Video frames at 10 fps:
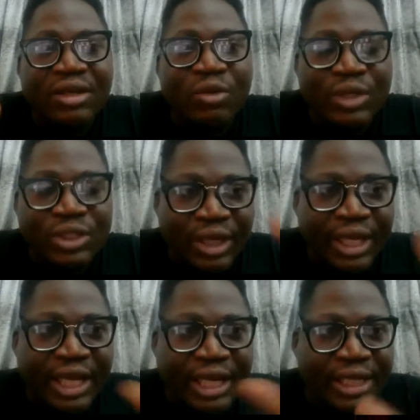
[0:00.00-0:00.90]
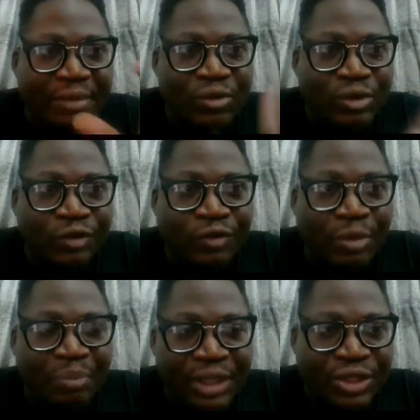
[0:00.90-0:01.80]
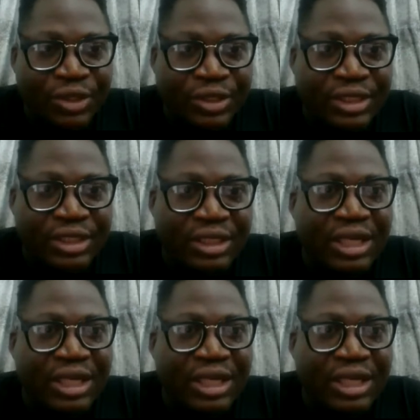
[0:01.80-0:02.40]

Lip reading: with your cake demos, 4 pictures,